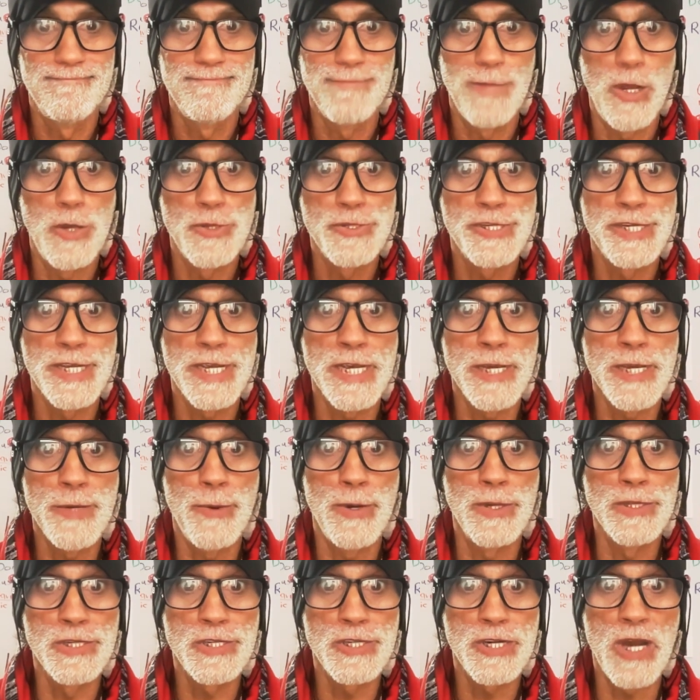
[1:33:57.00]
I'll see you
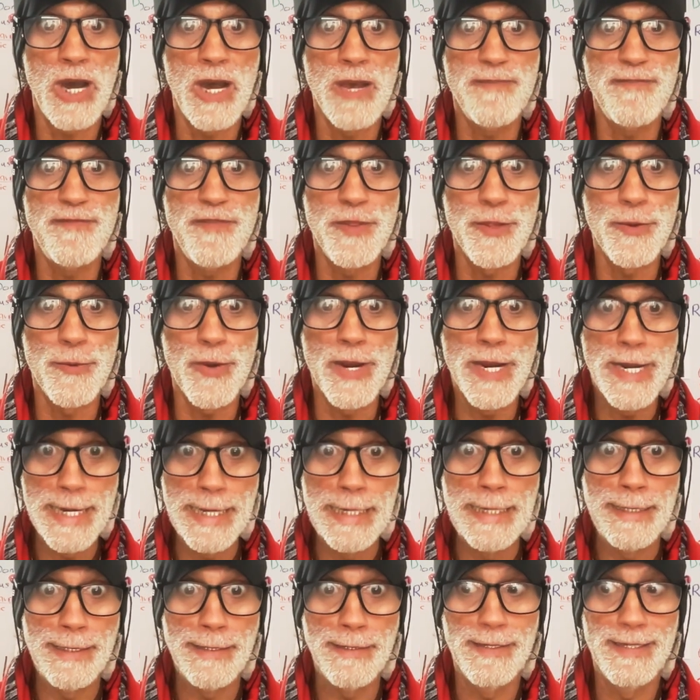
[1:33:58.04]
on Skype for the
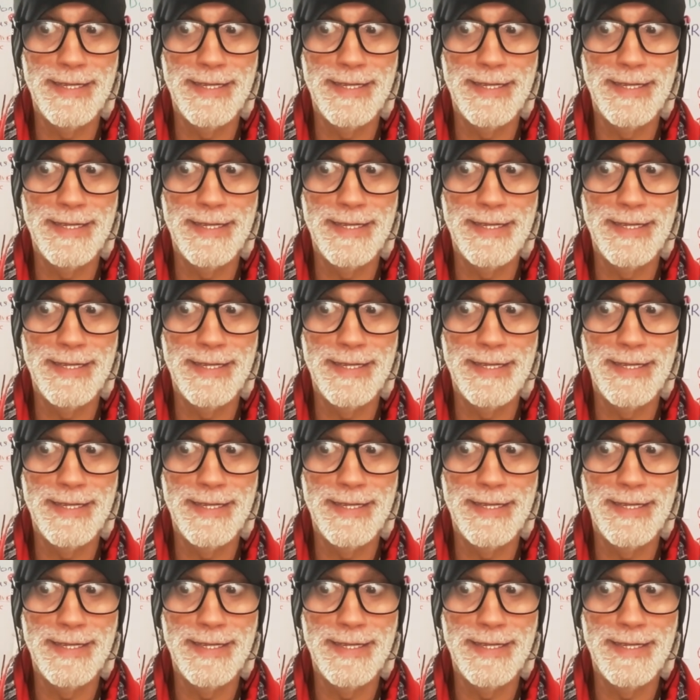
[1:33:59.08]
reading.